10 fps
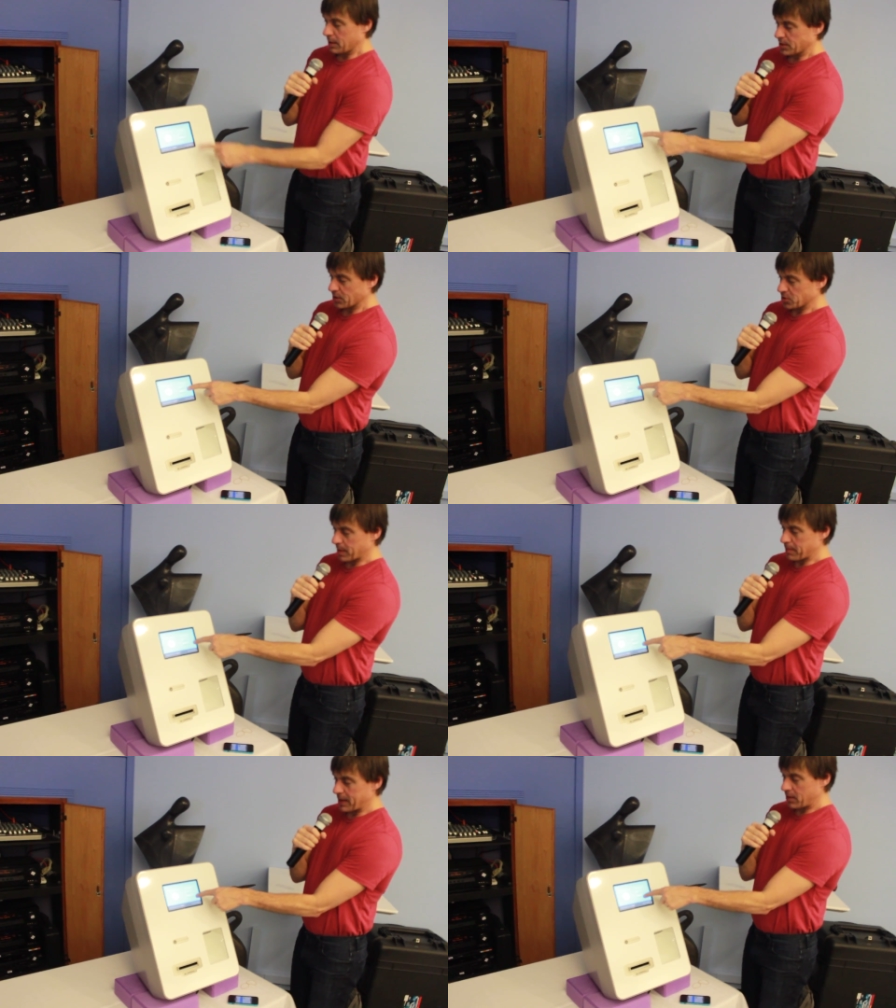Shows my
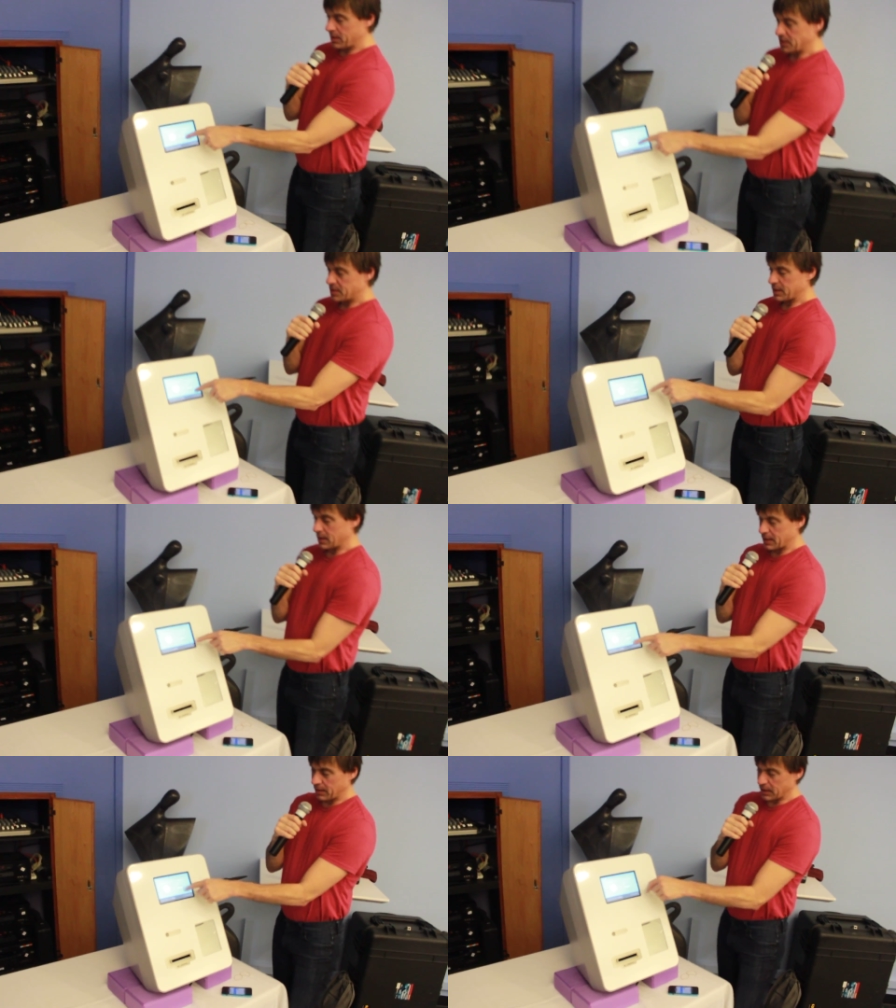balance,
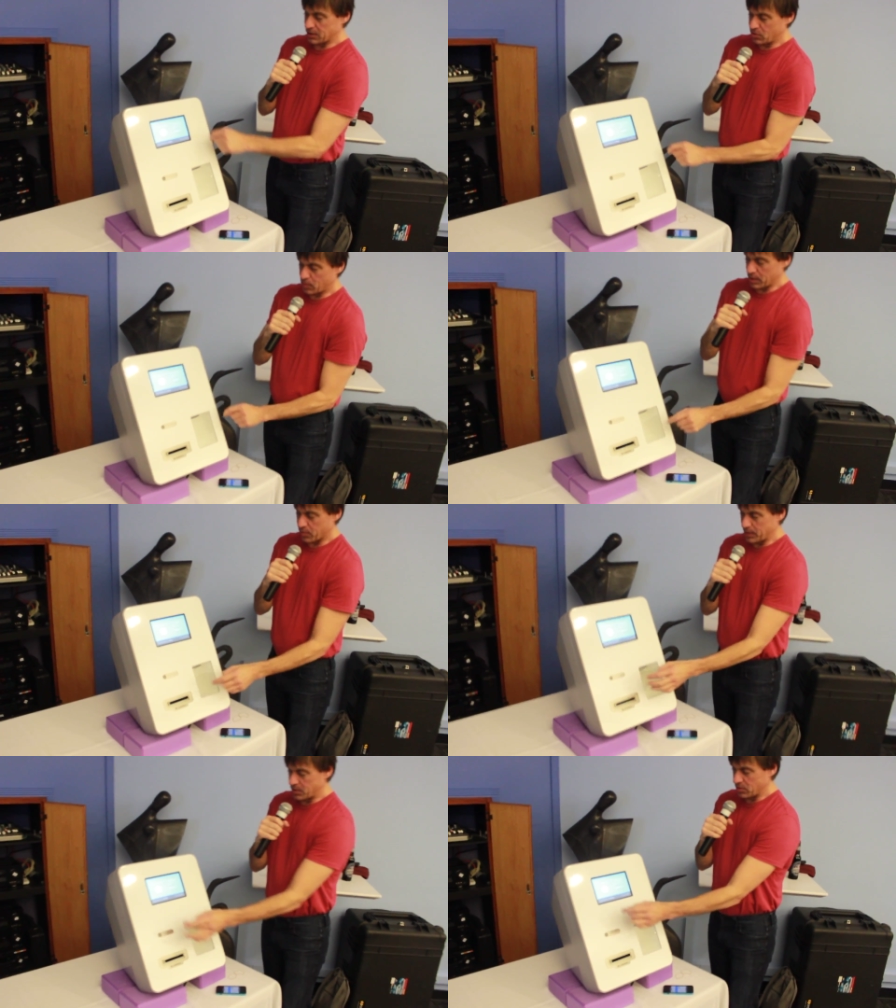that'll get two point
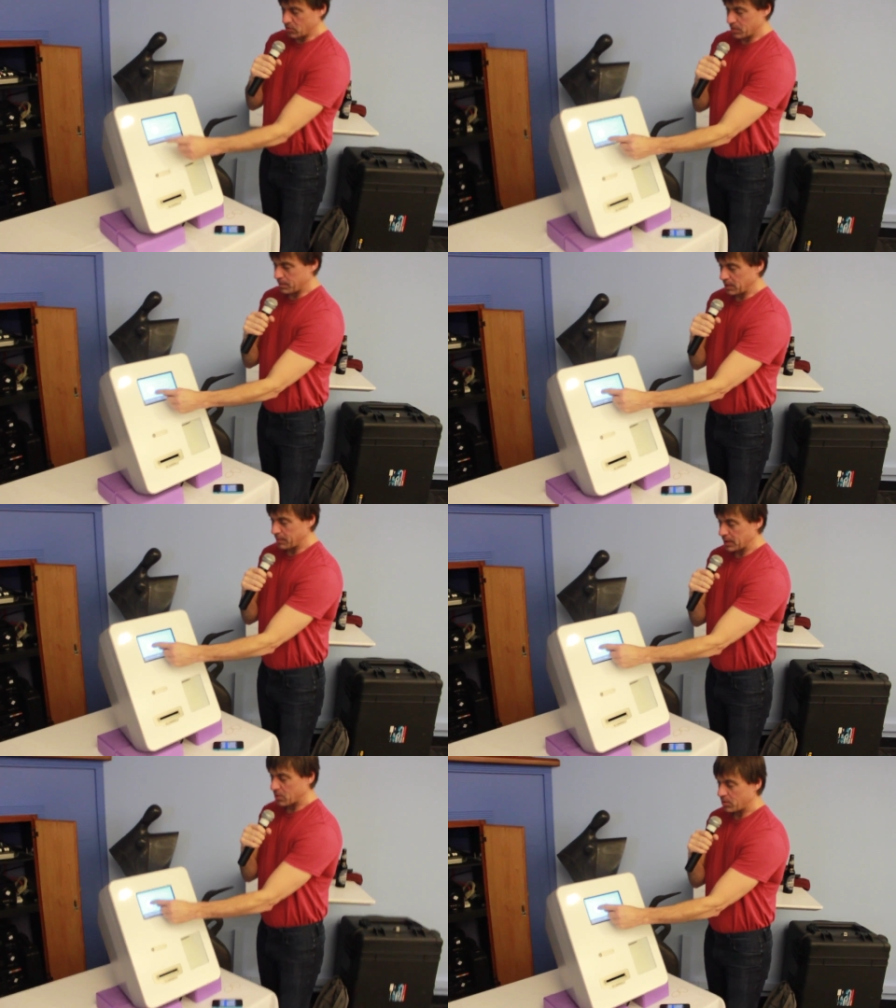three two milli
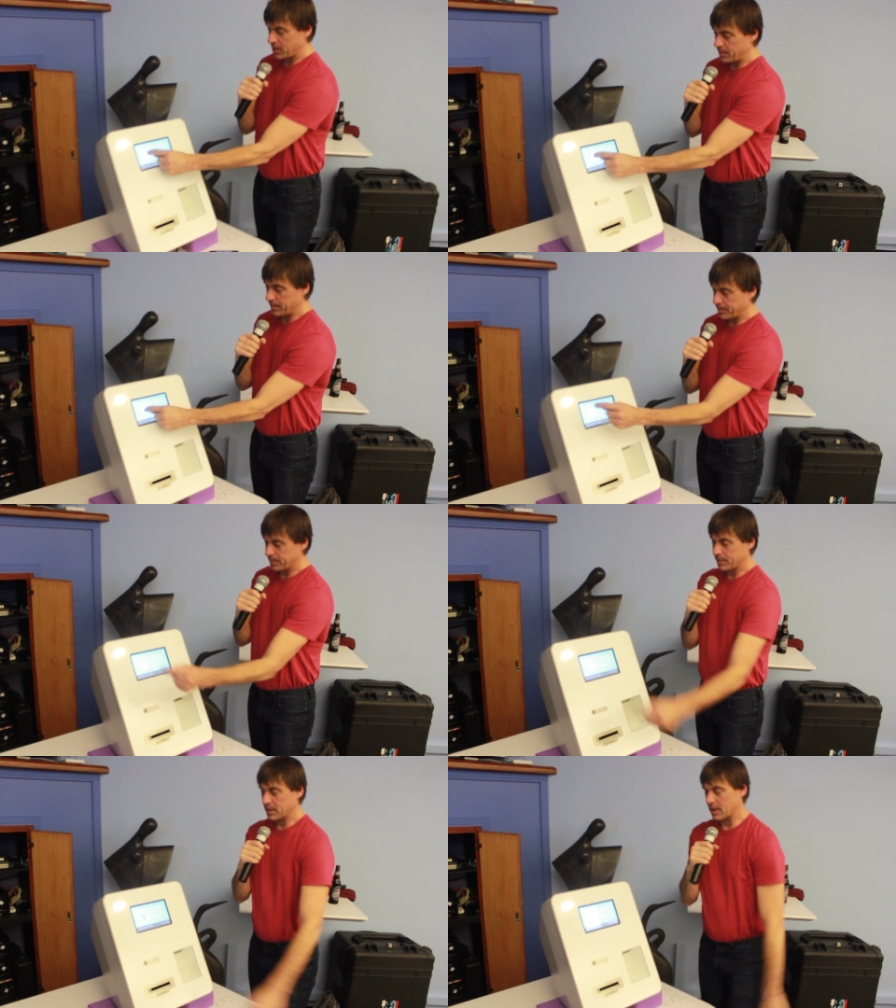Bitcoin.
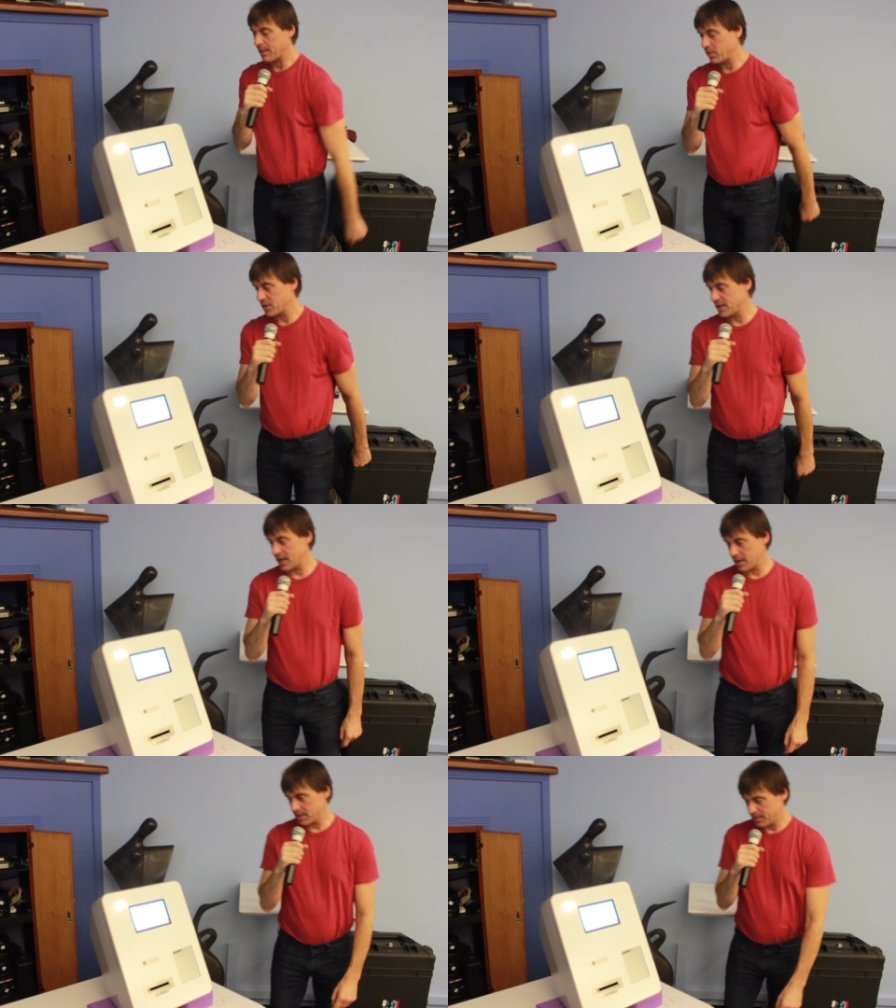I push
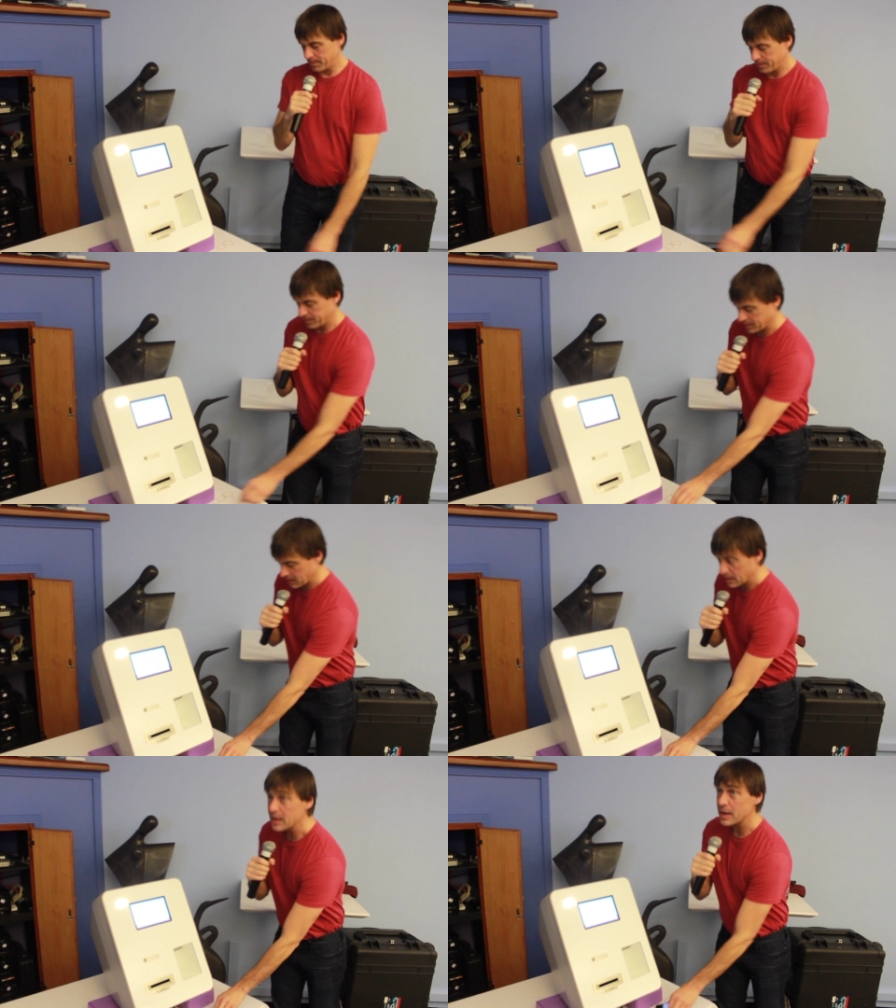send,
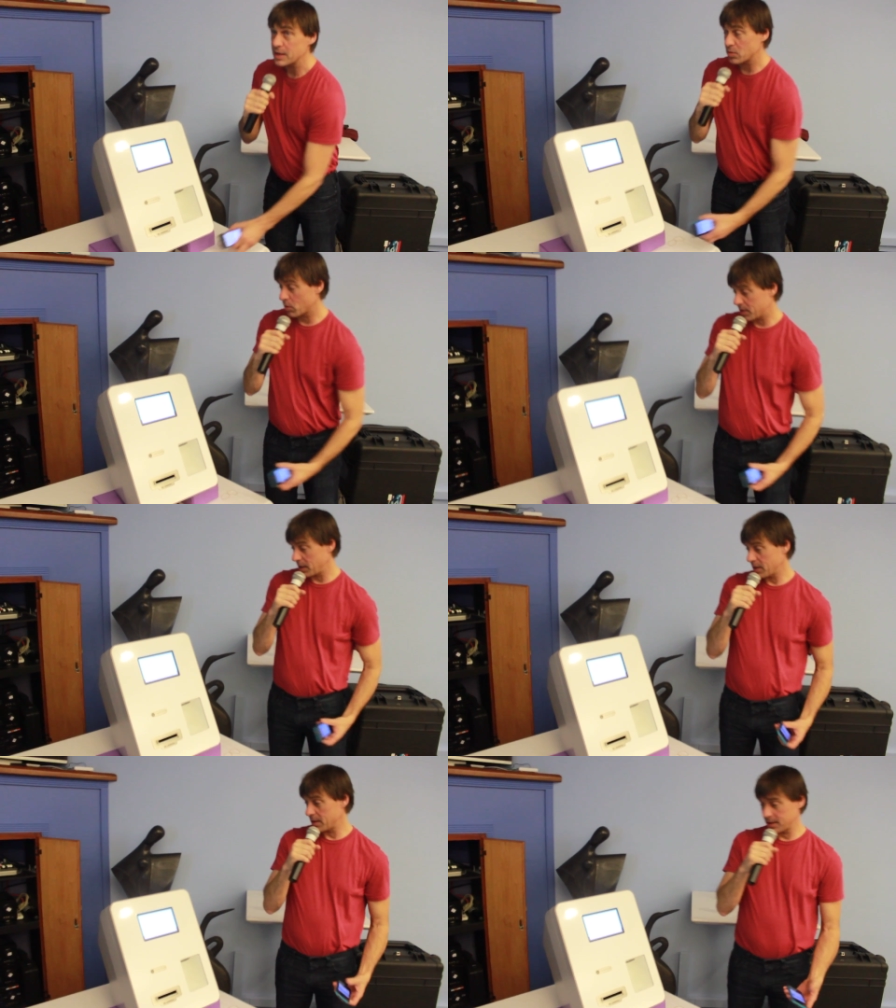it's working
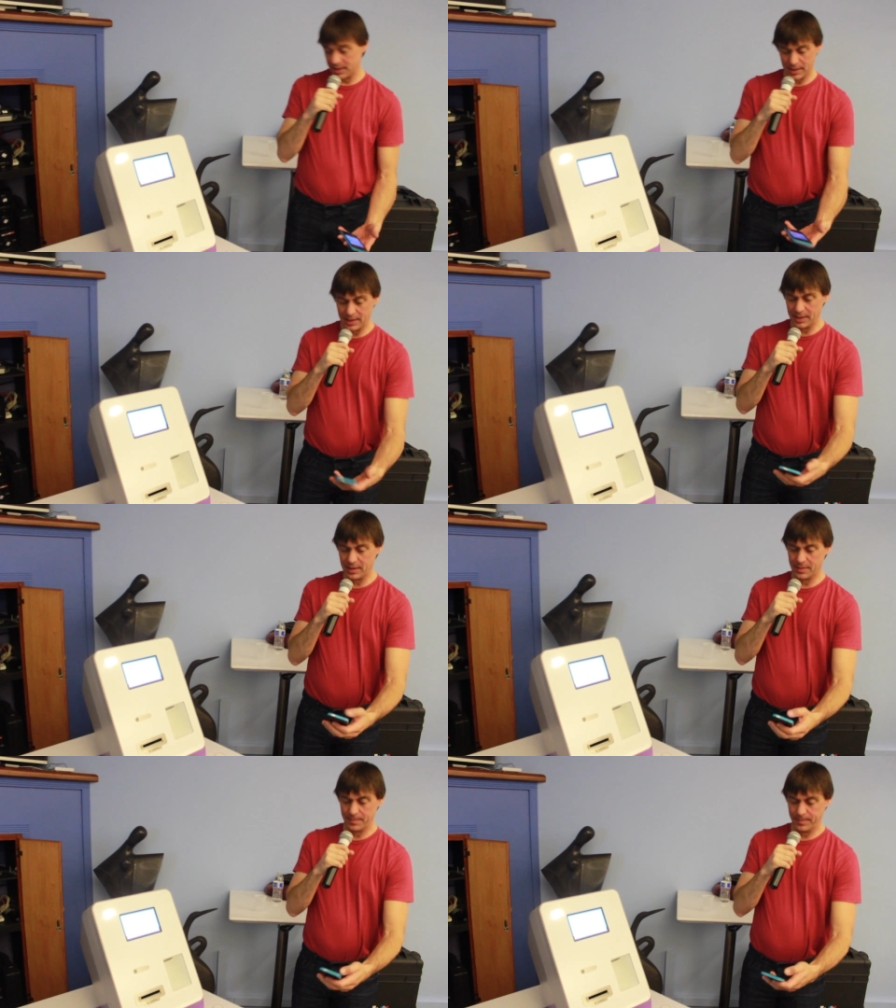on sending it,
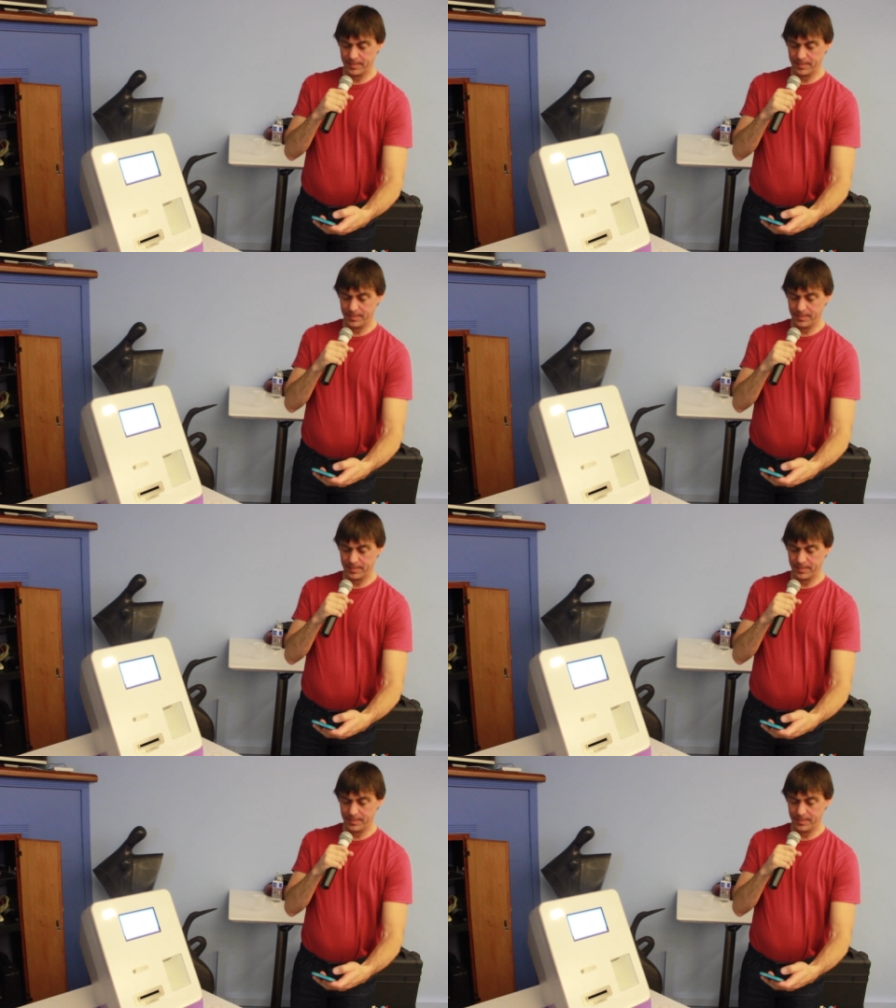